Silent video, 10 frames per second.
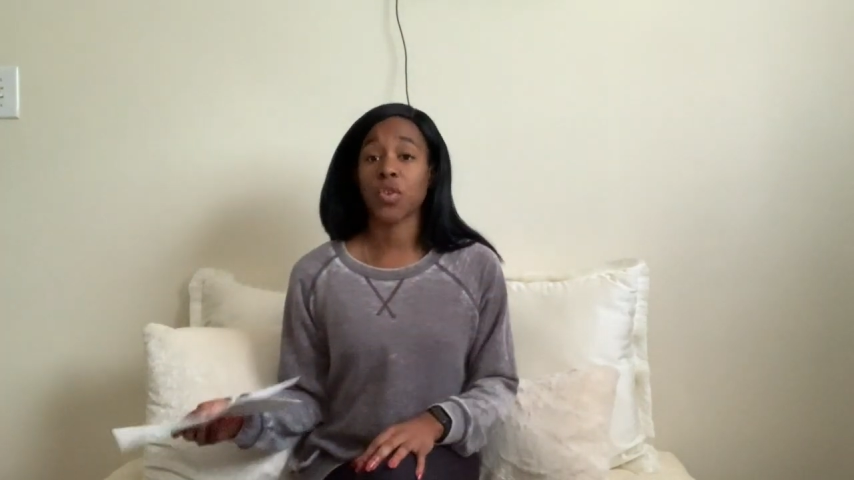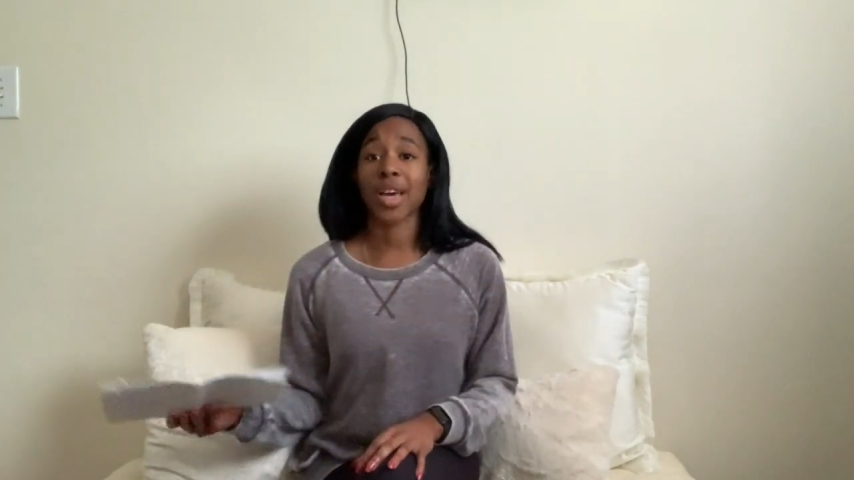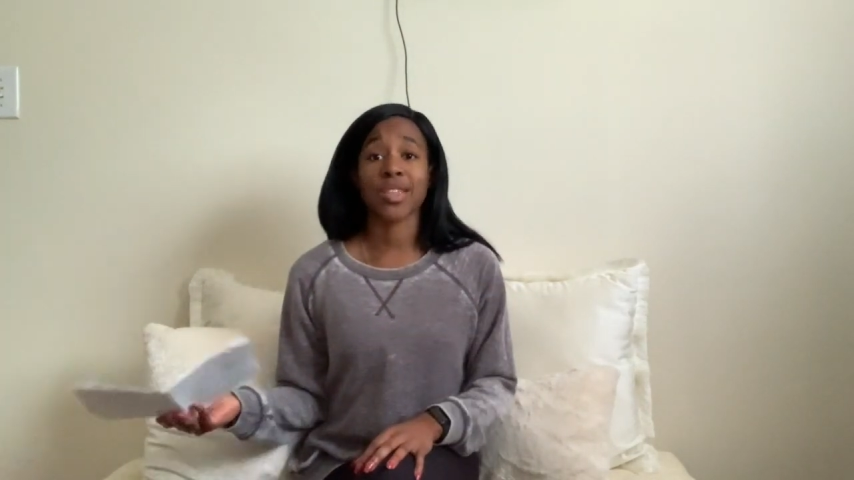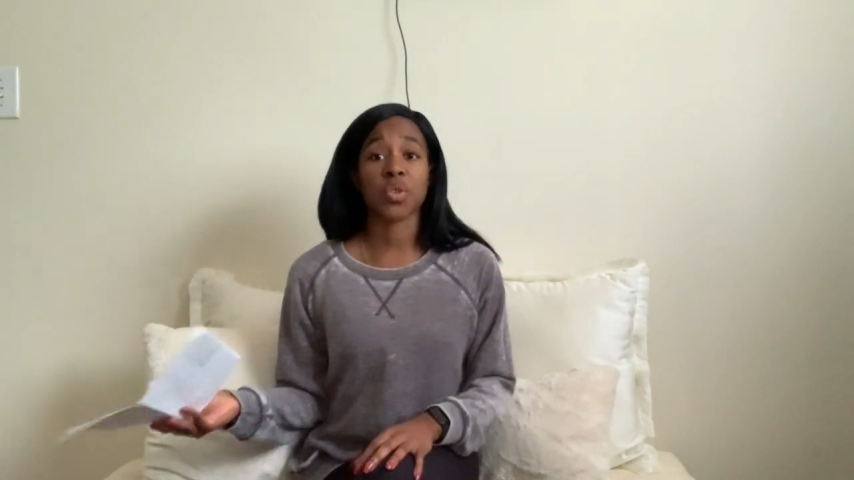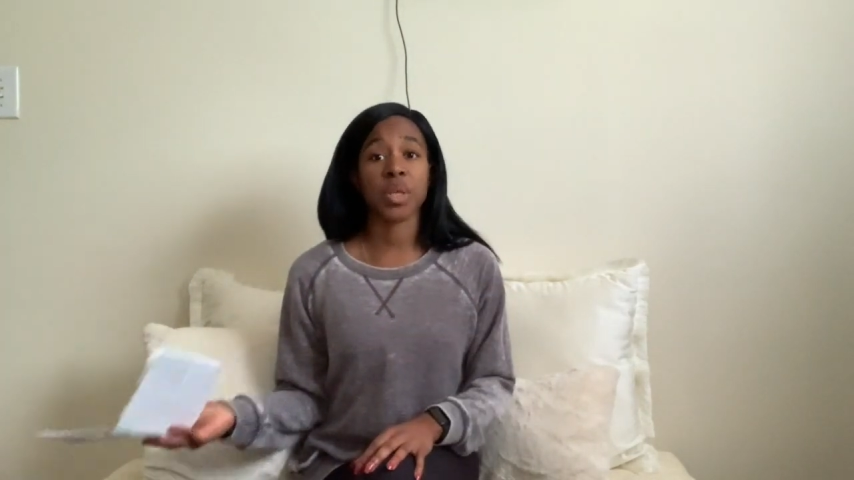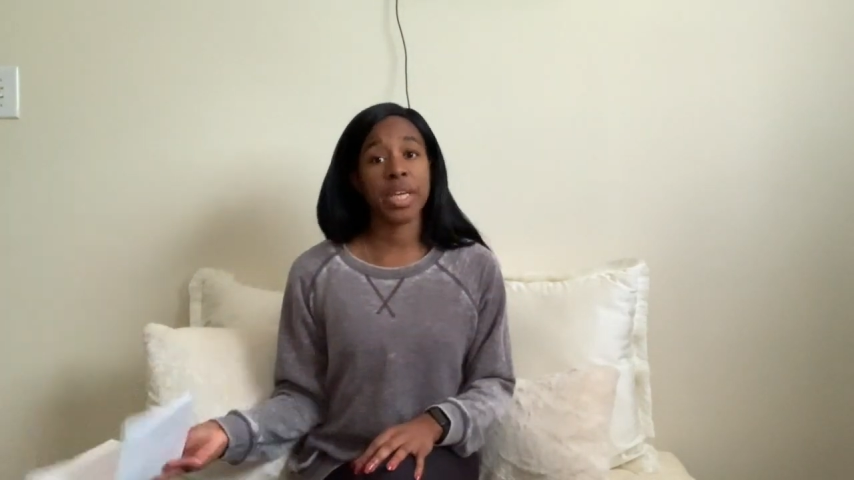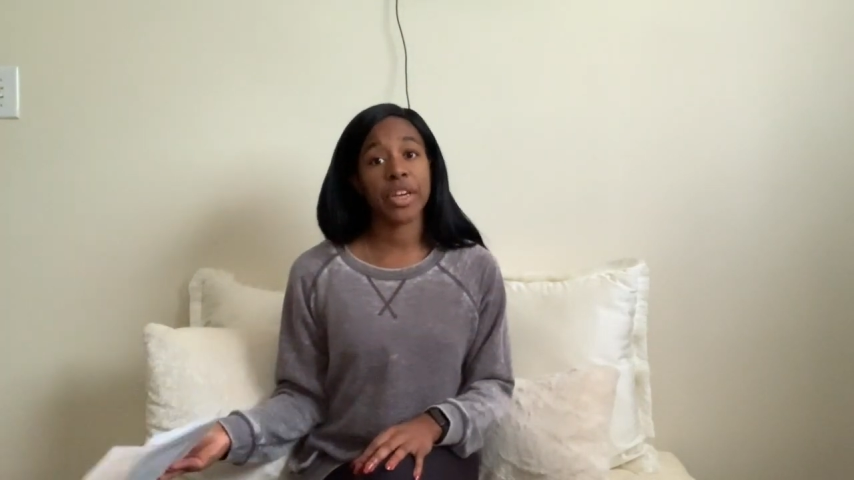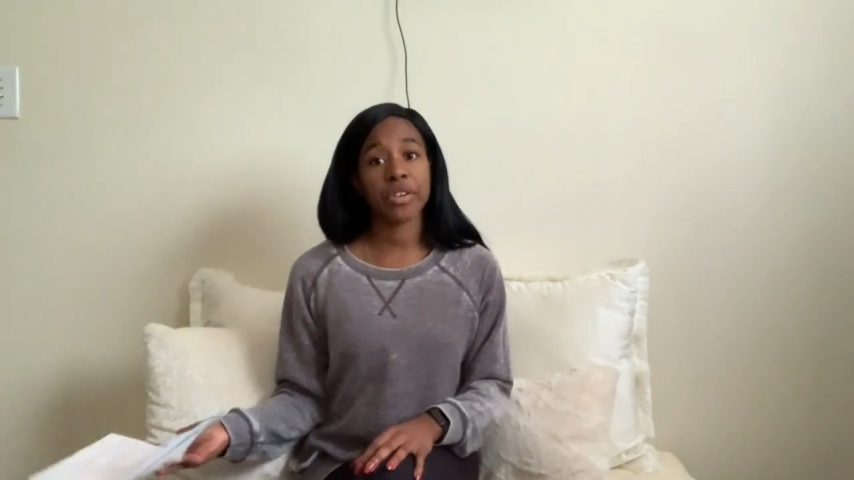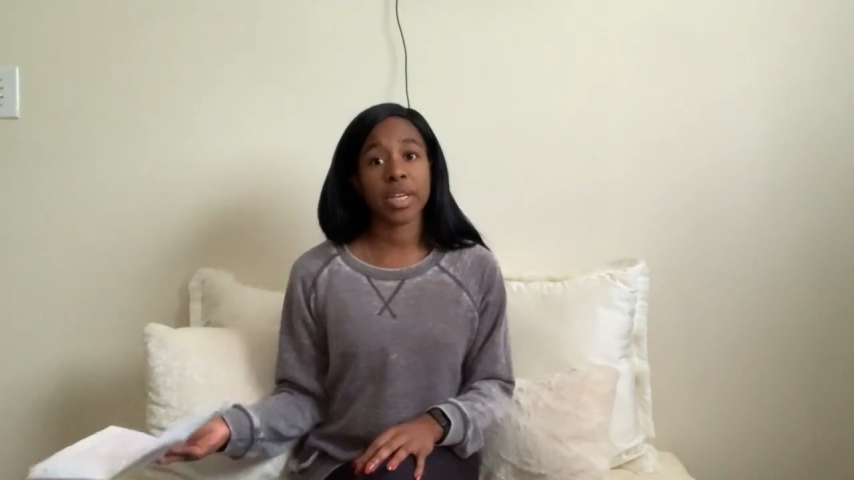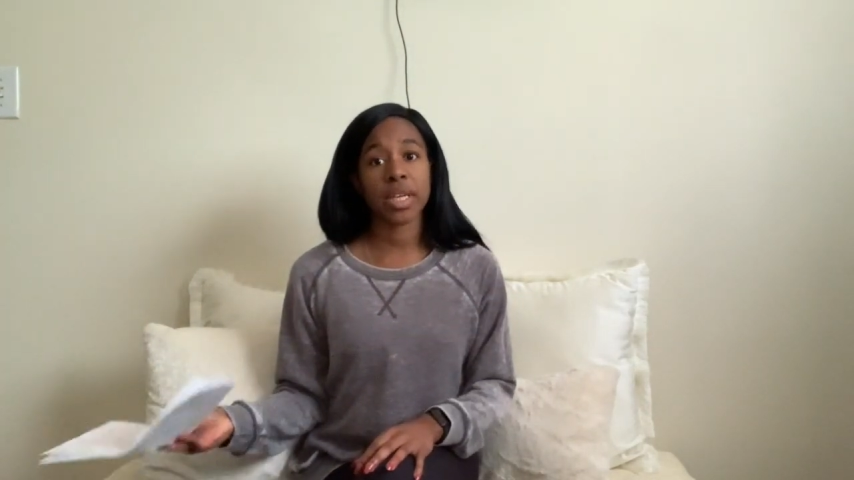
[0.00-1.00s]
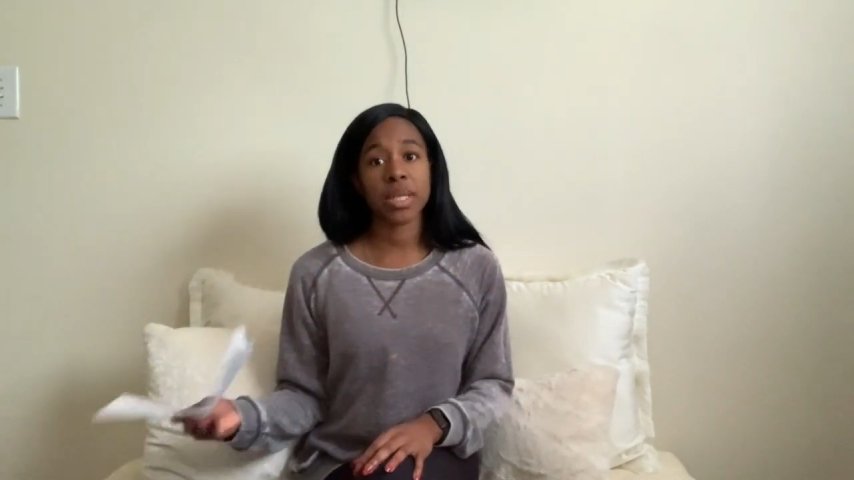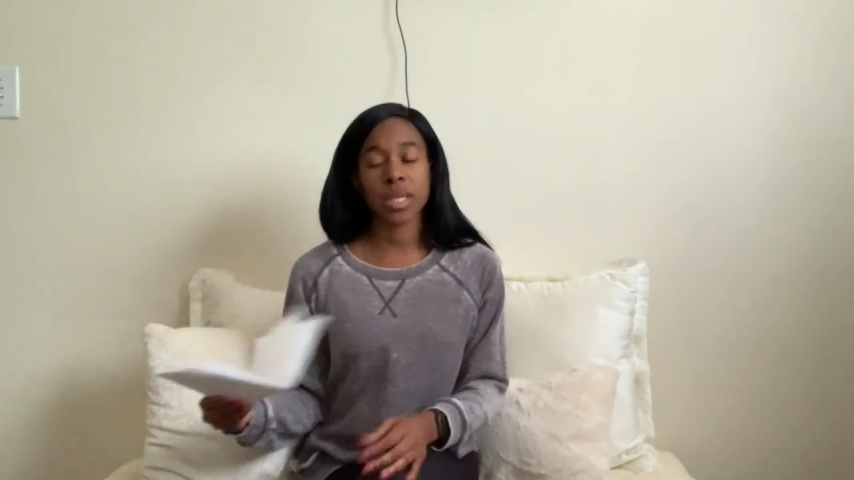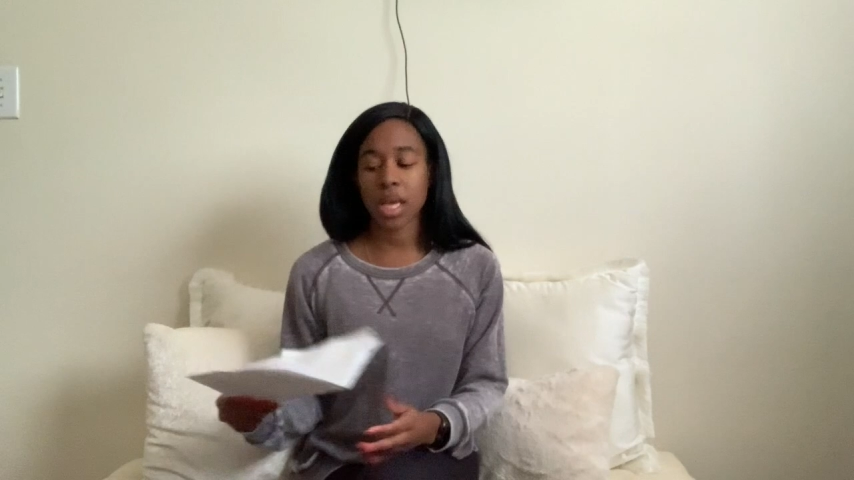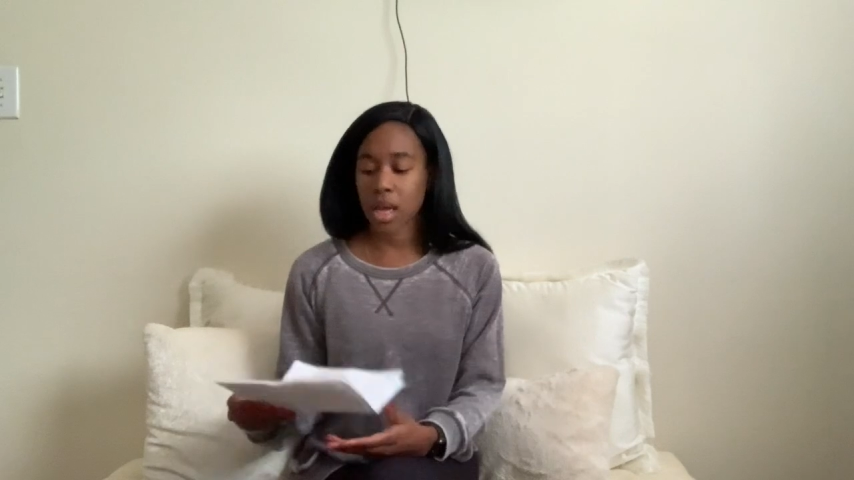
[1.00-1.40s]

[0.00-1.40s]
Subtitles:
you guys are curious.